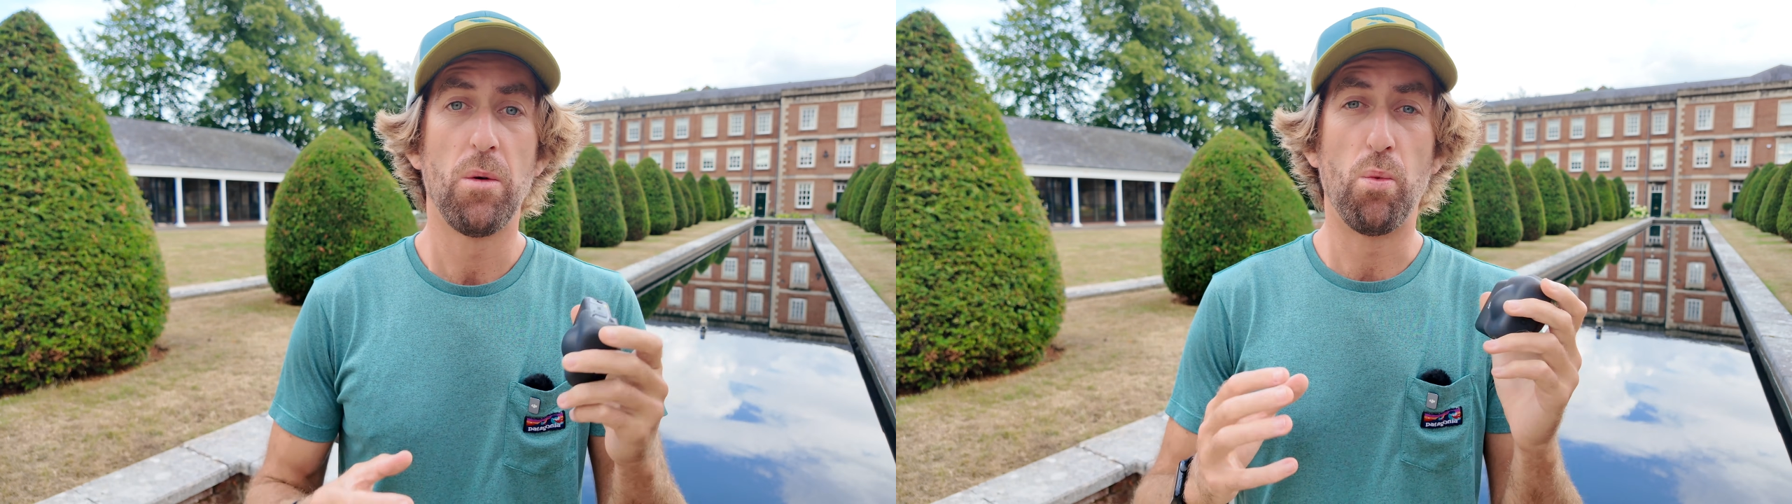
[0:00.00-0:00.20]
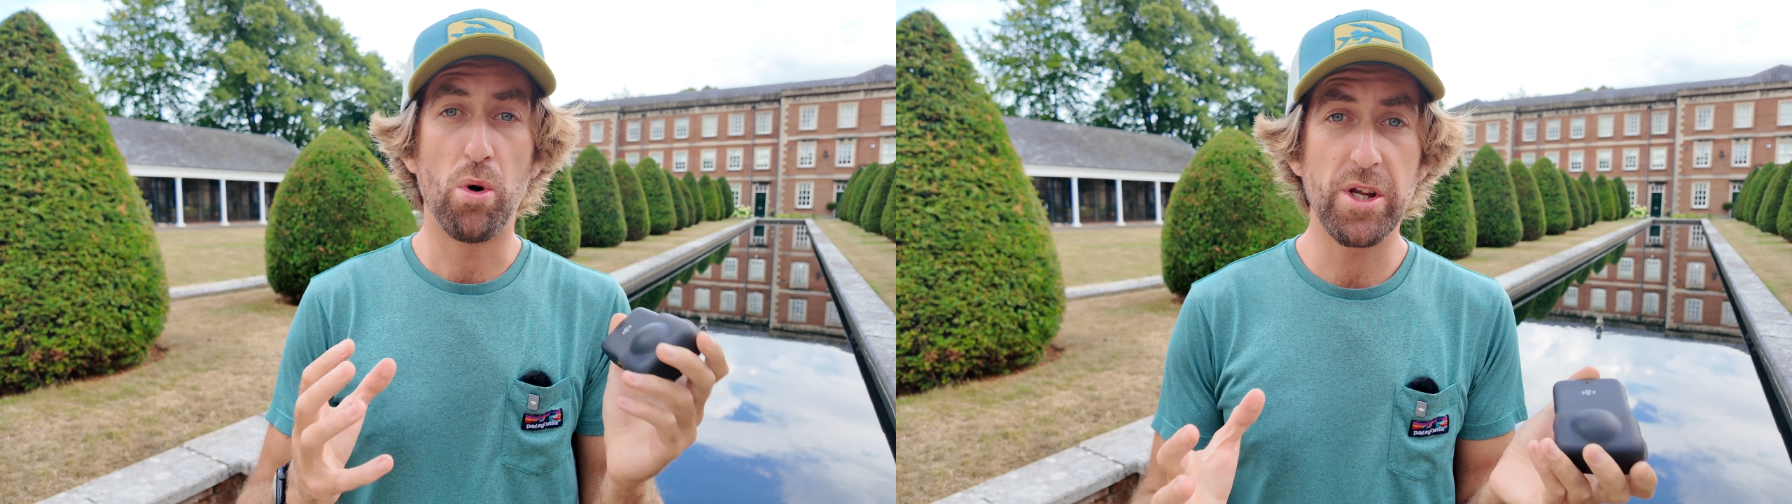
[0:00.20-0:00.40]

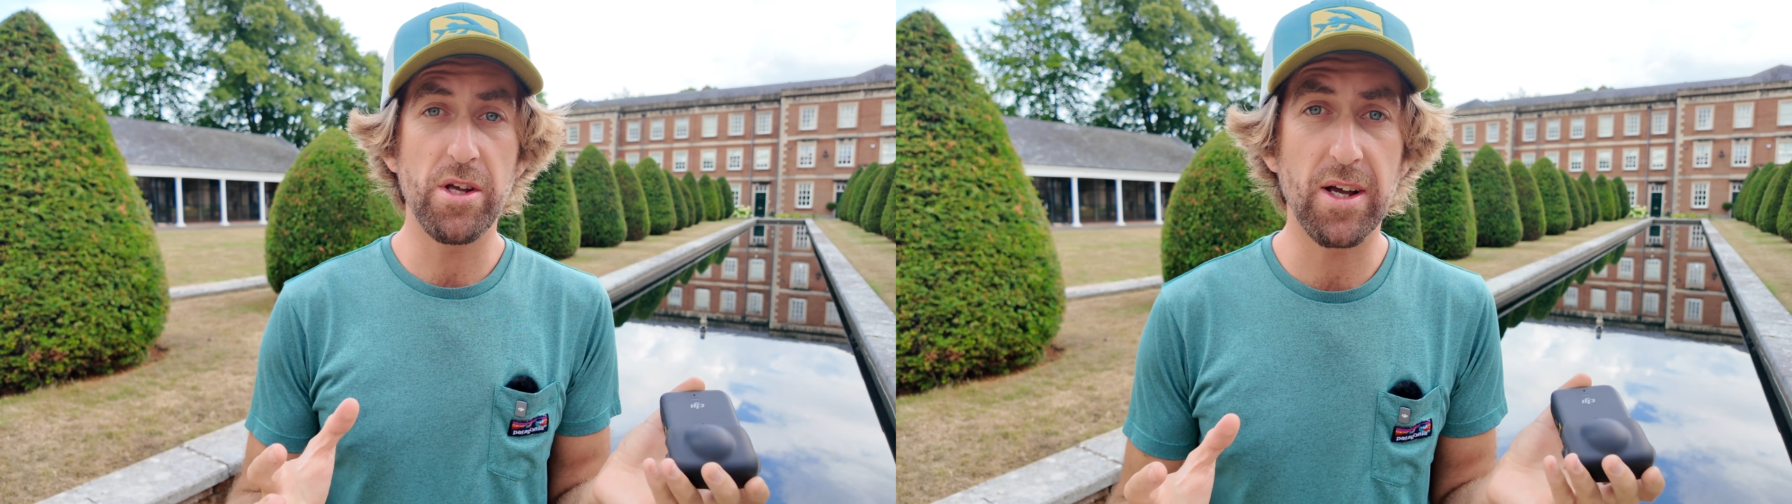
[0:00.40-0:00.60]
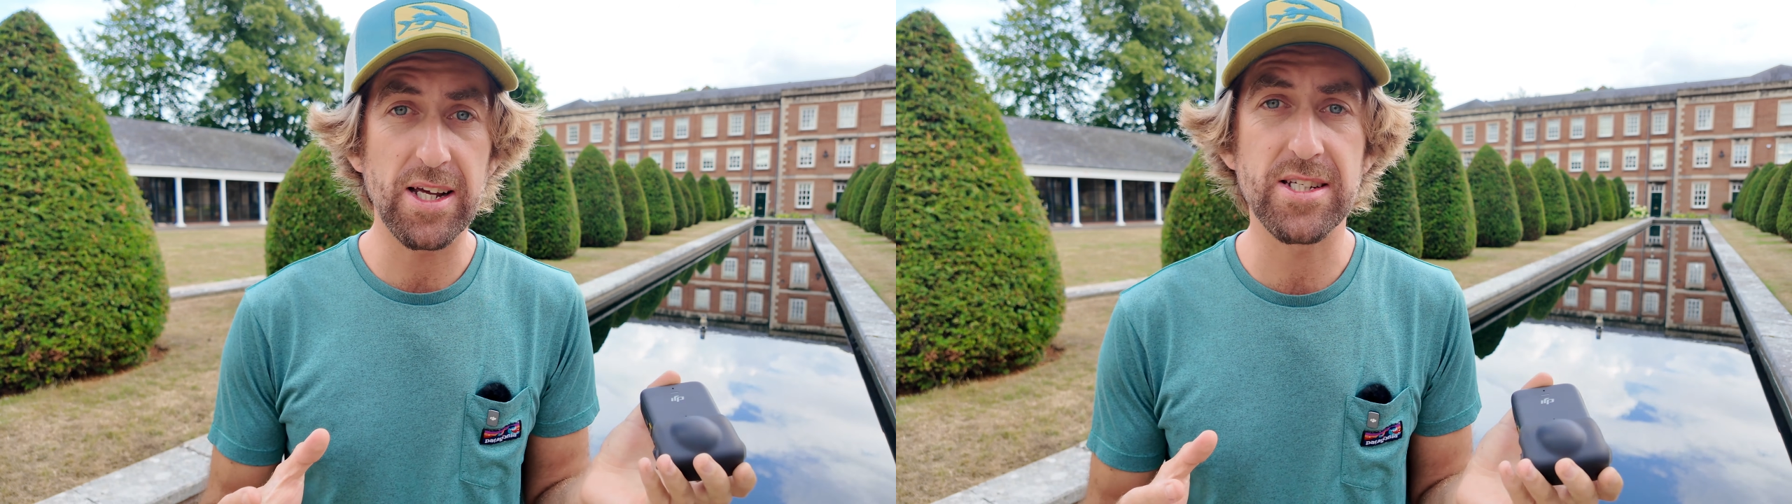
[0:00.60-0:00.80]
What do
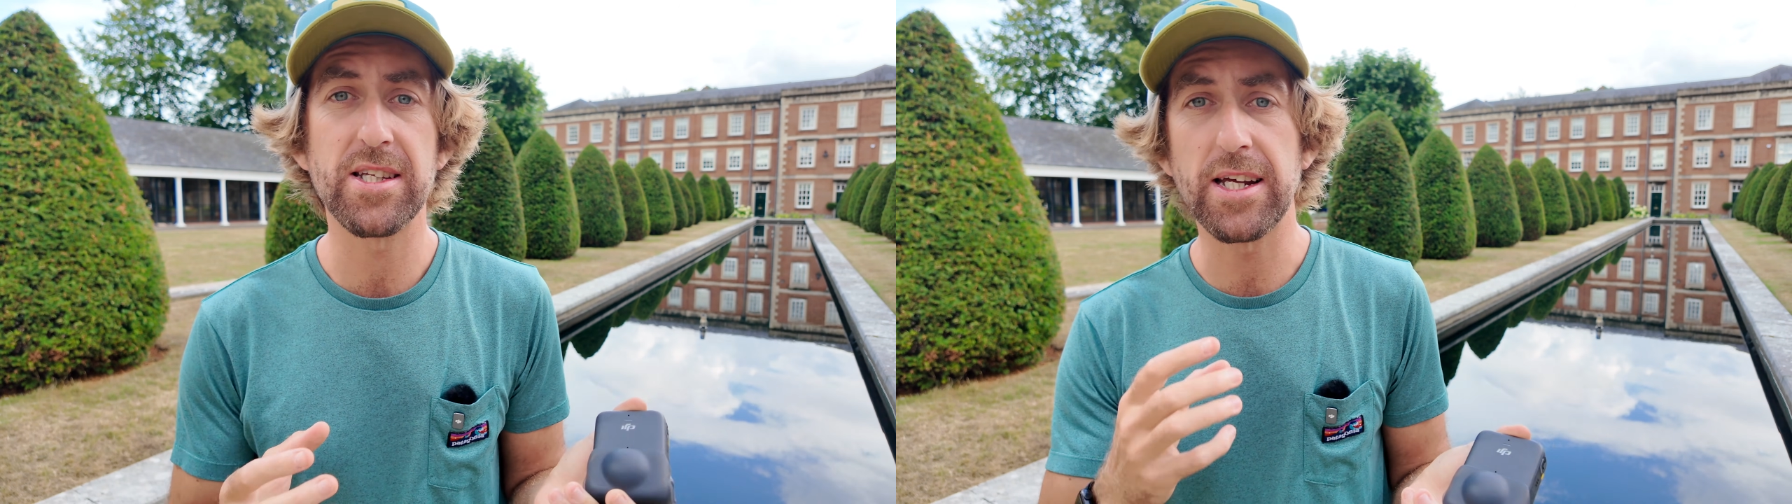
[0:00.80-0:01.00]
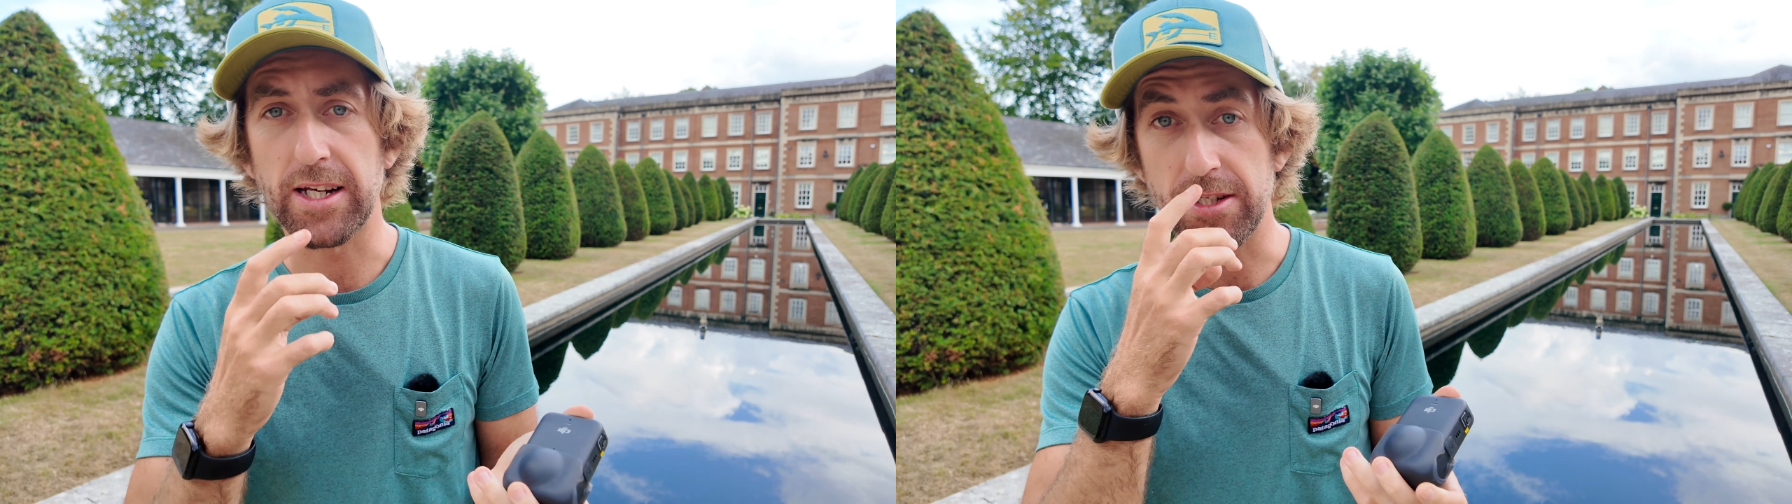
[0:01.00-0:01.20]
you guys
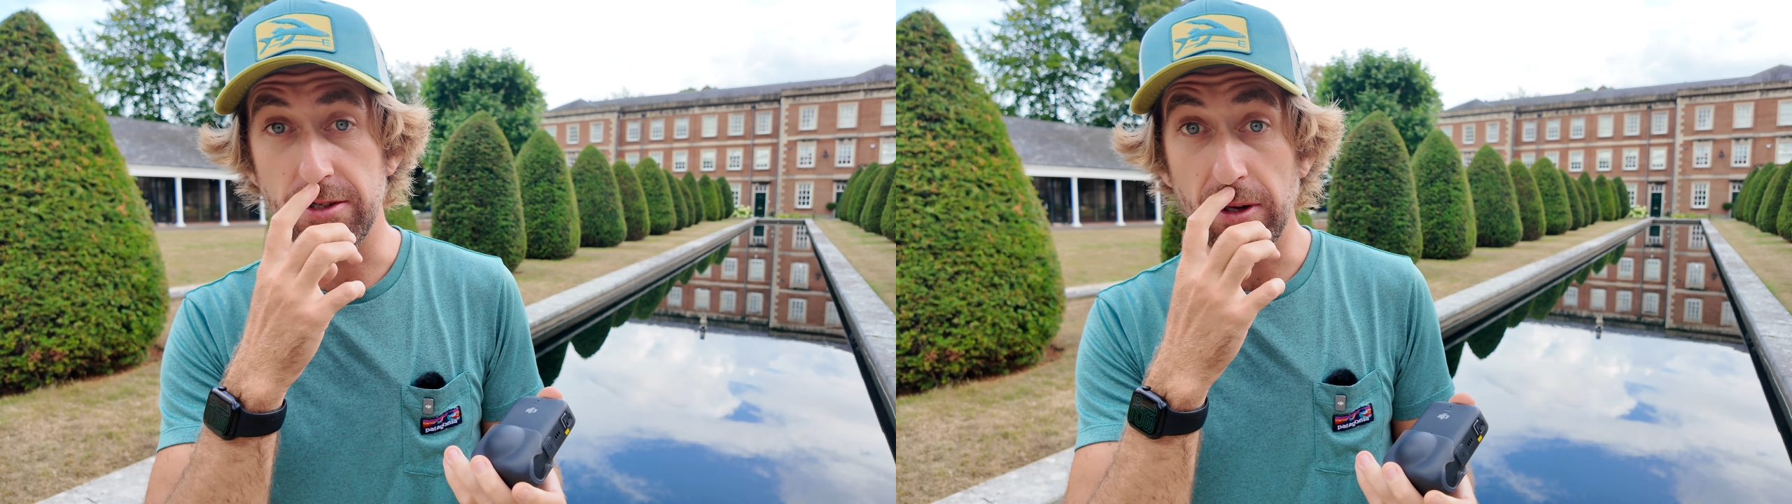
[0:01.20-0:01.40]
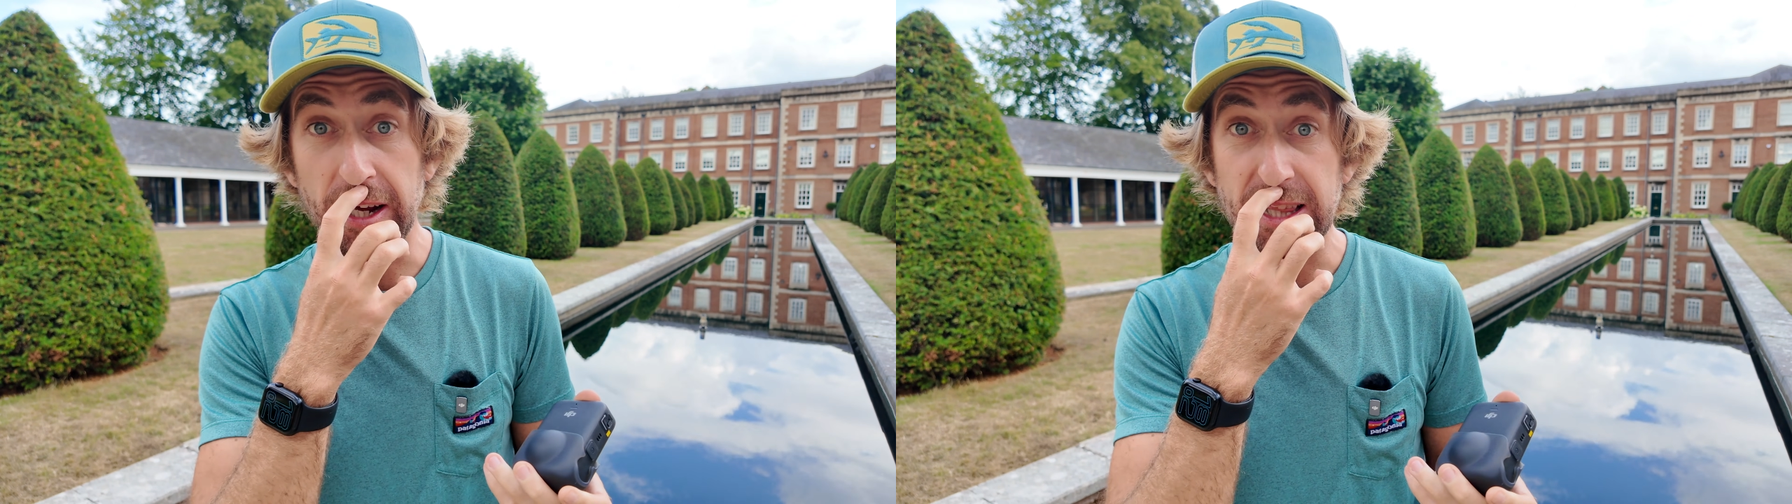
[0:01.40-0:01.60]
think? Do
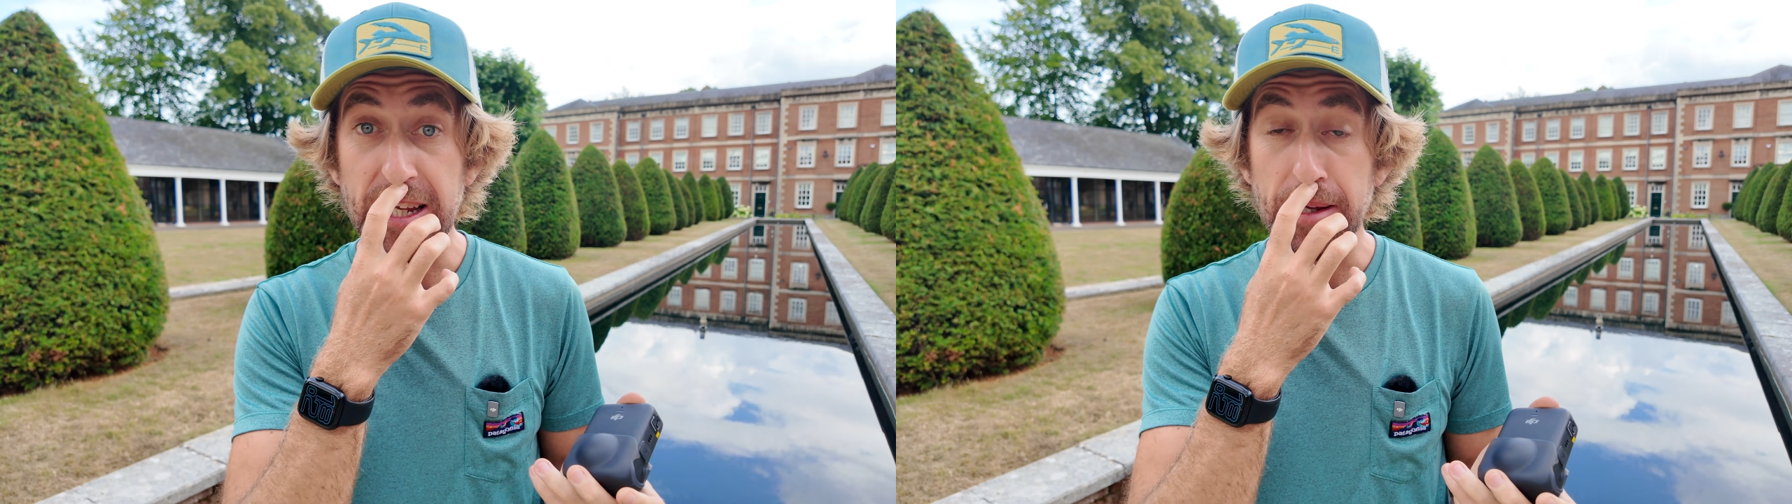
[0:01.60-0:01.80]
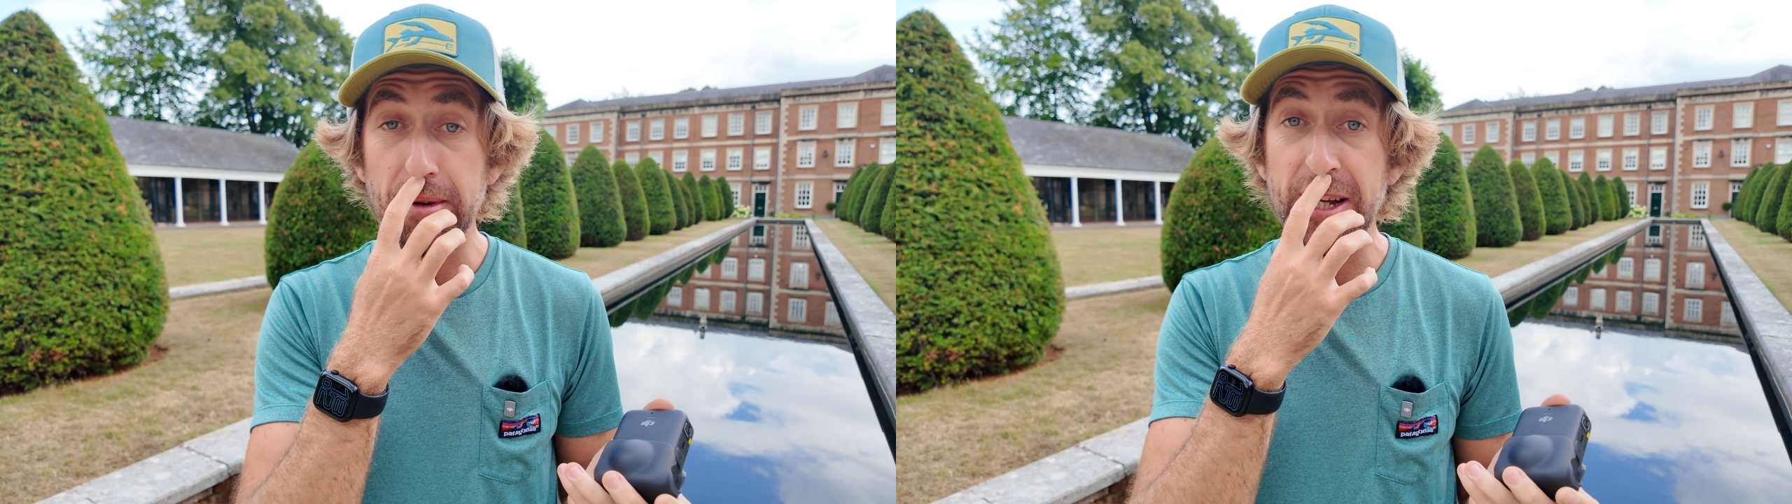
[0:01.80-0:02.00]
you like the
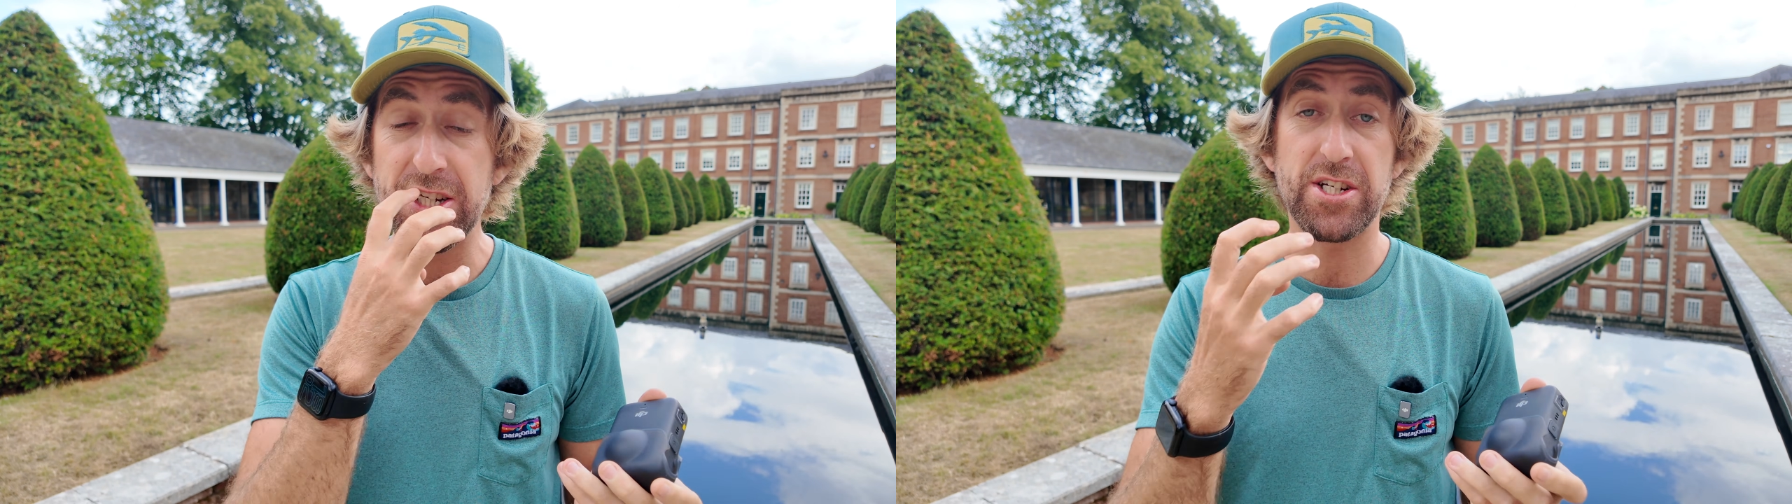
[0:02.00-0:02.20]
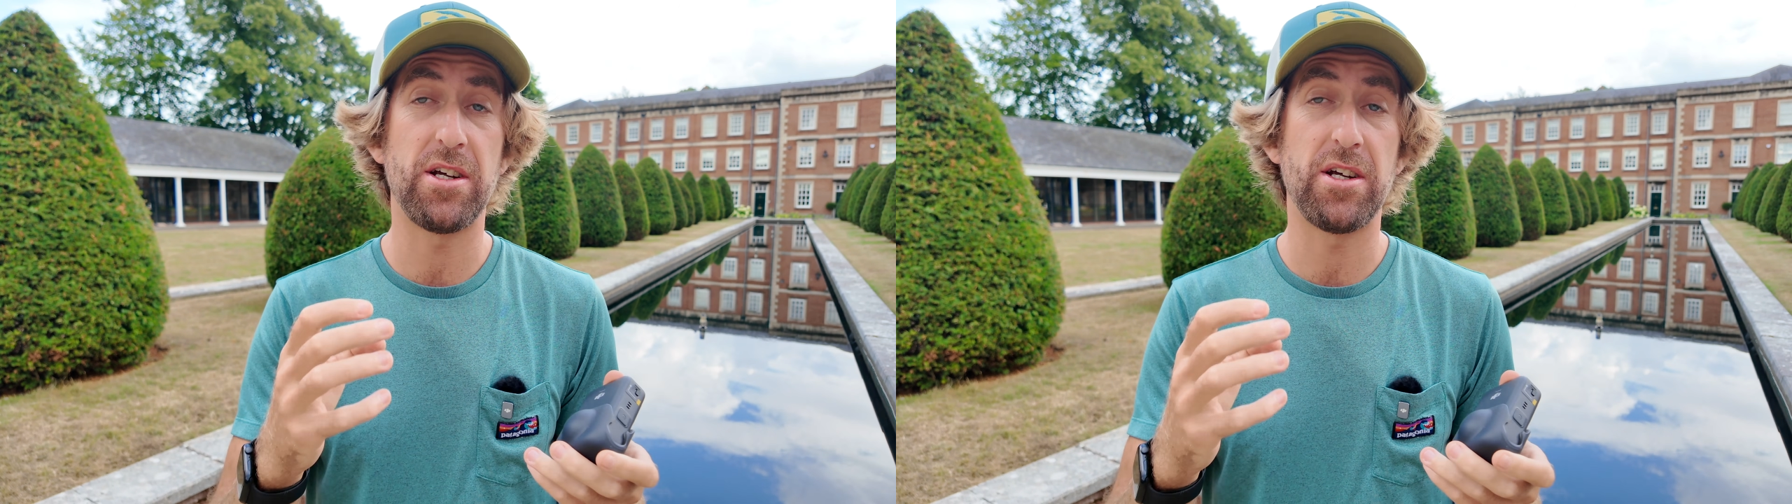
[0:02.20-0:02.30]
image?